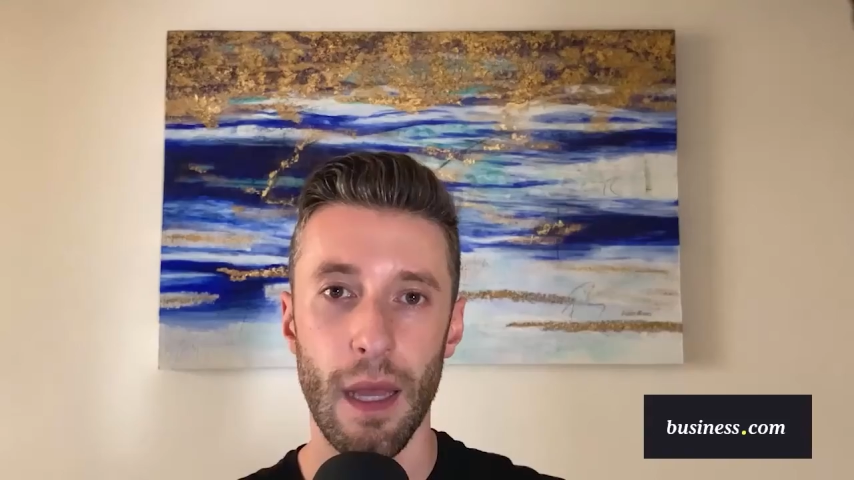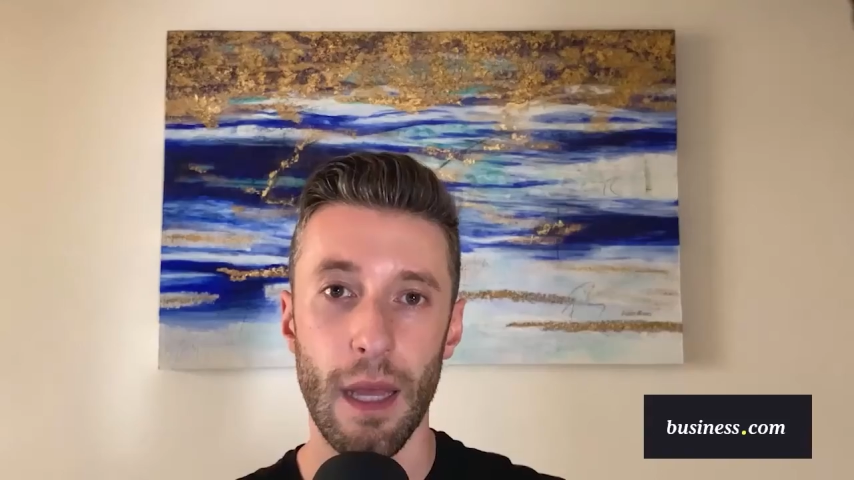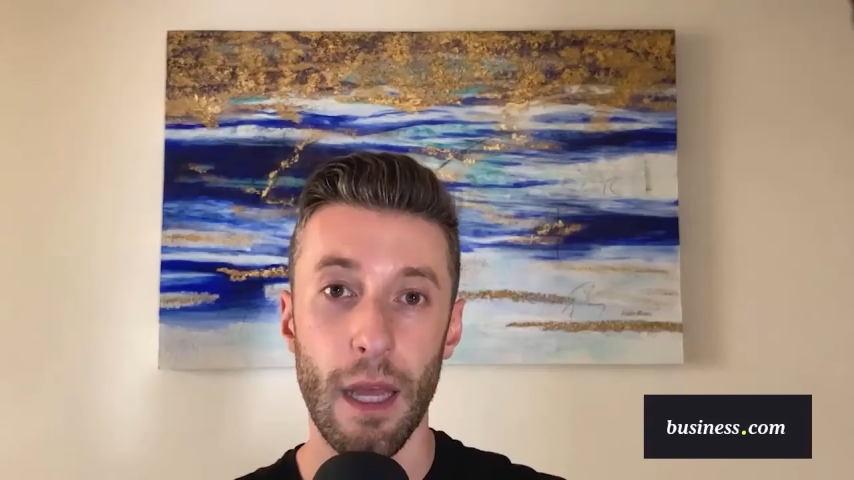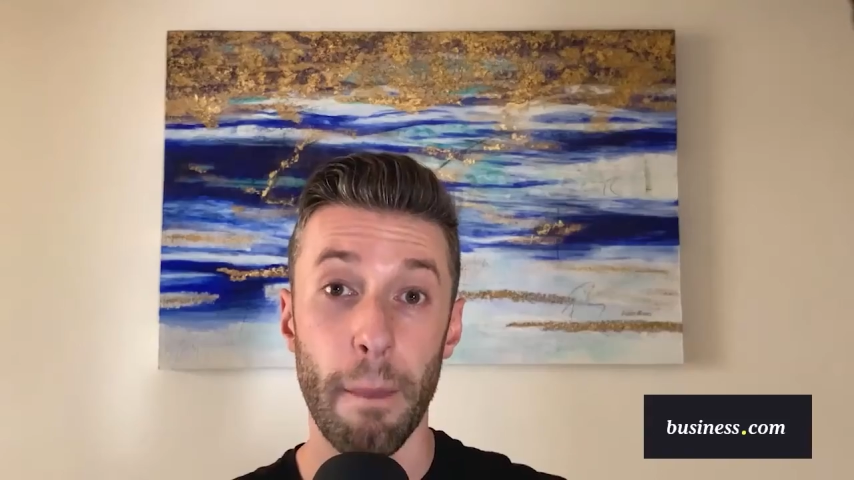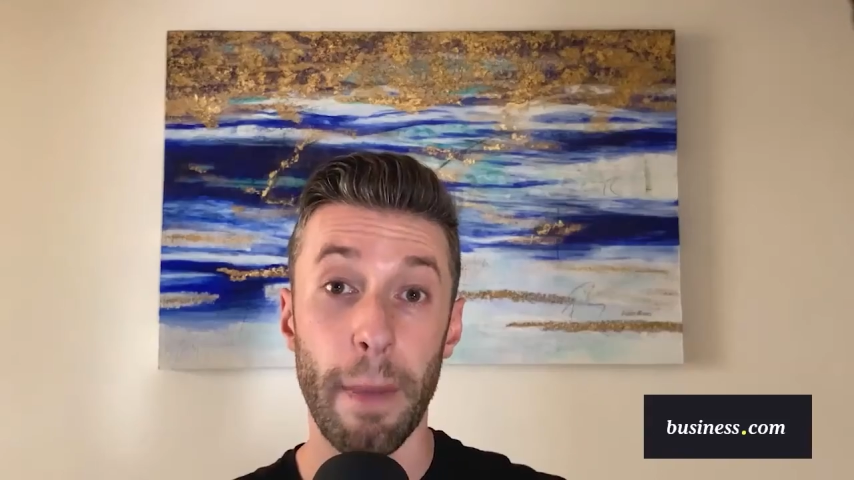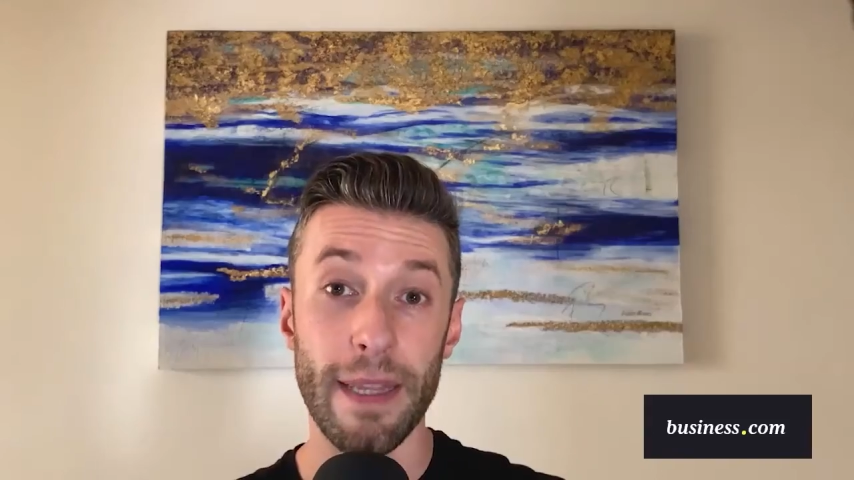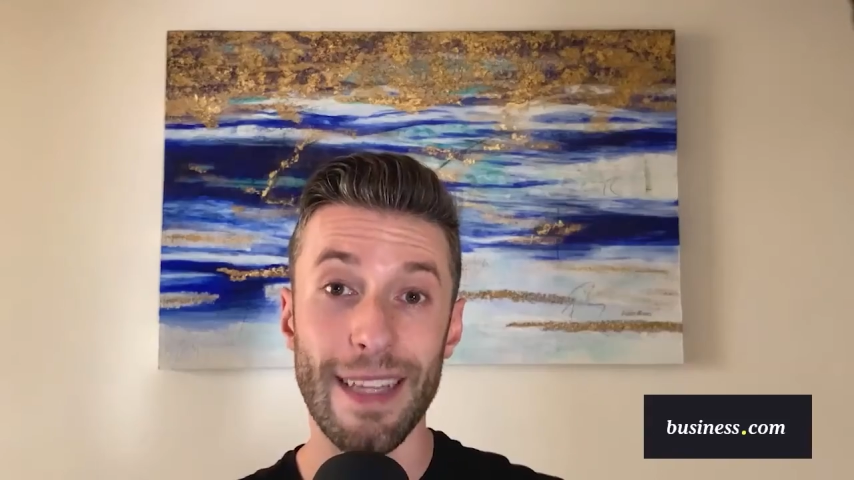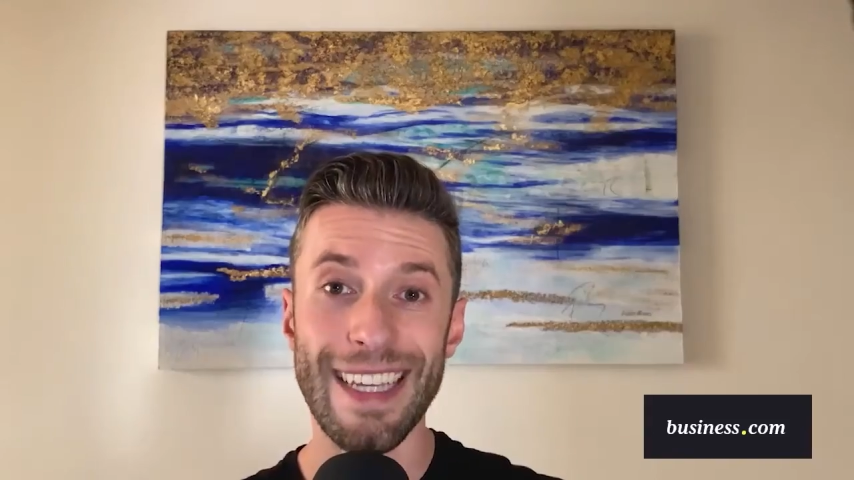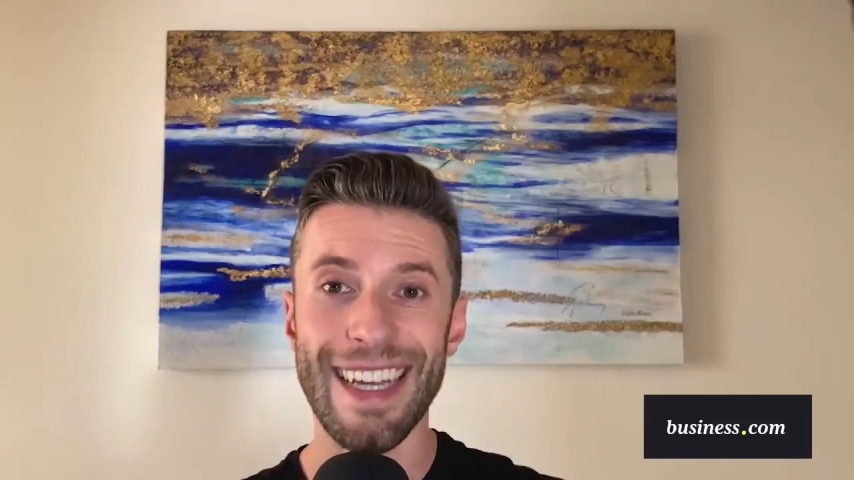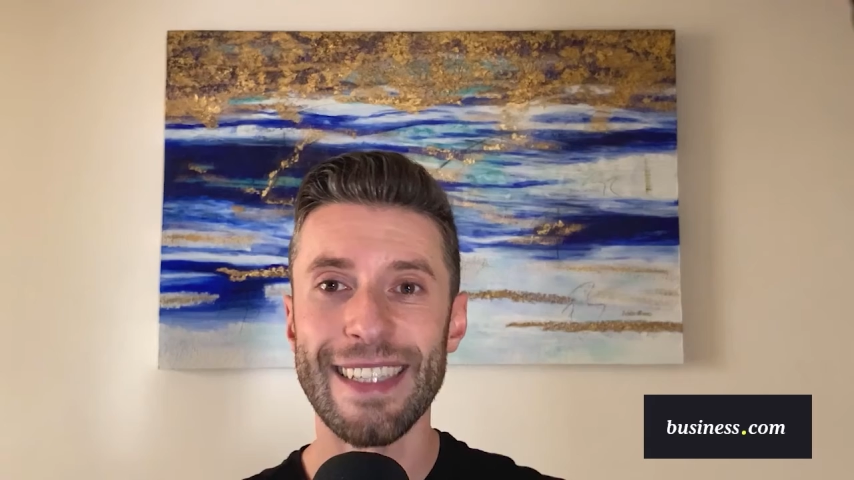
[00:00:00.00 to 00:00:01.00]
By the
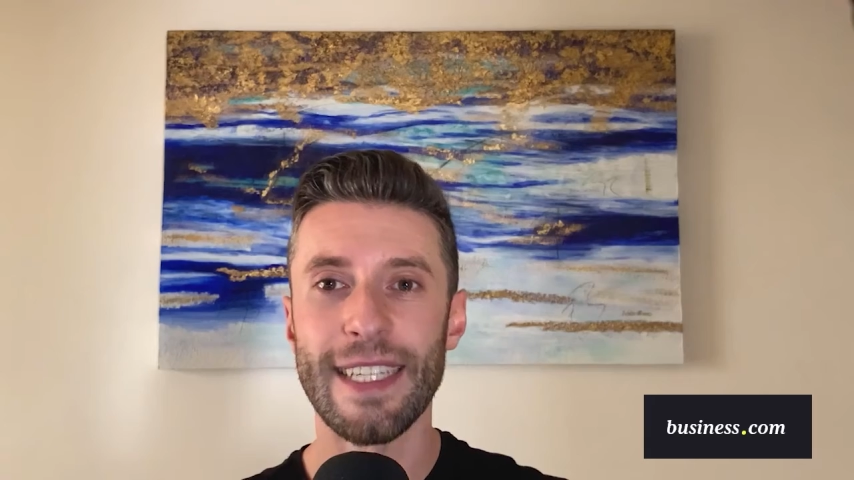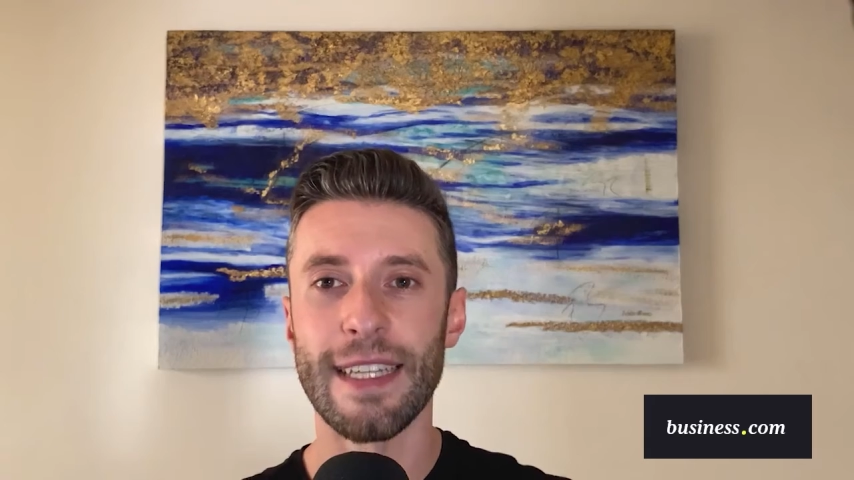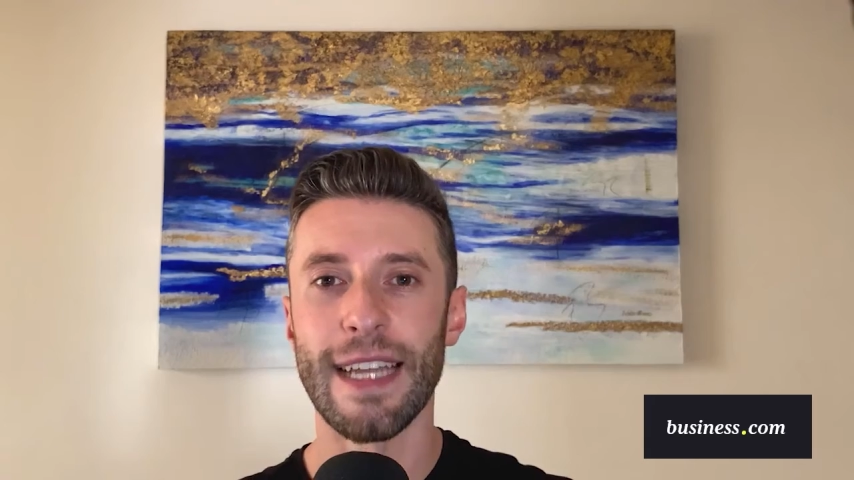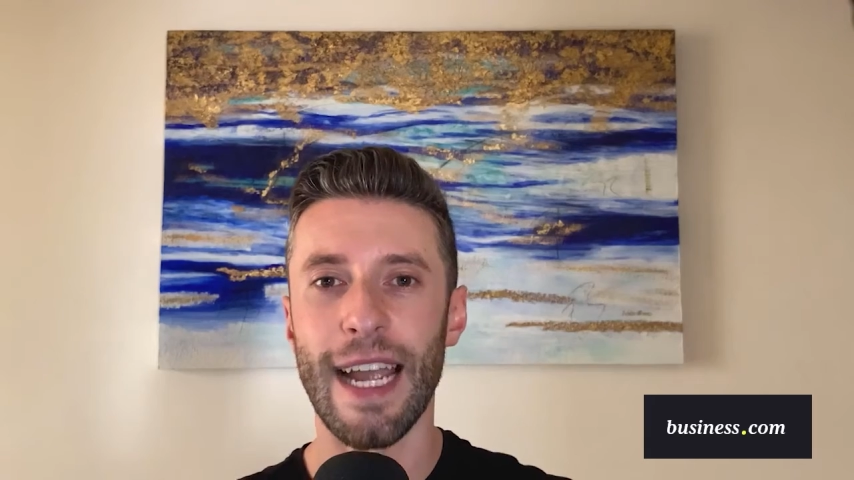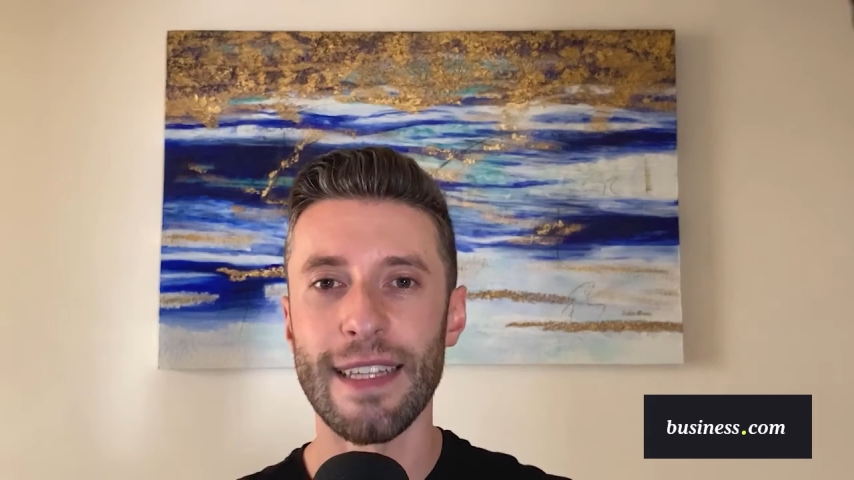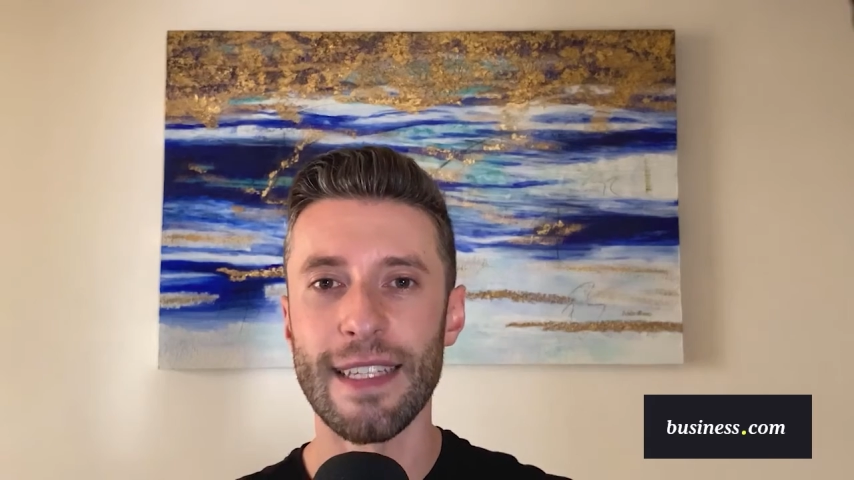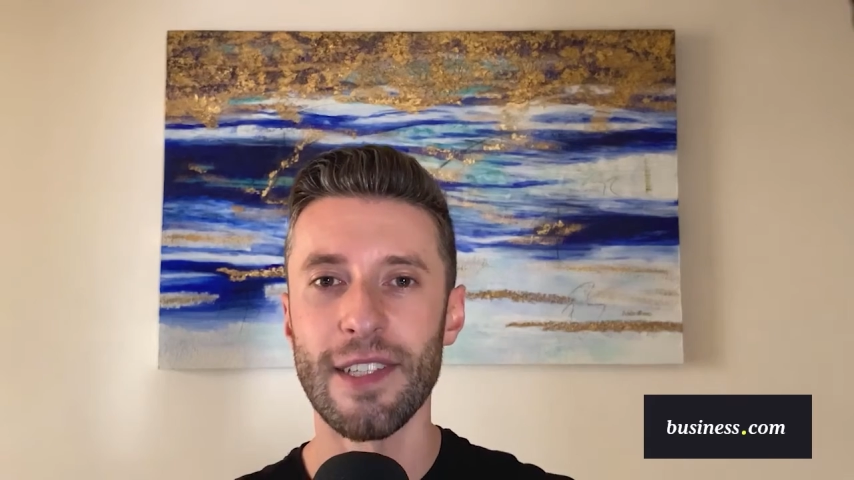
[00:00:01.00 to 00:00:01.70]
late 1990s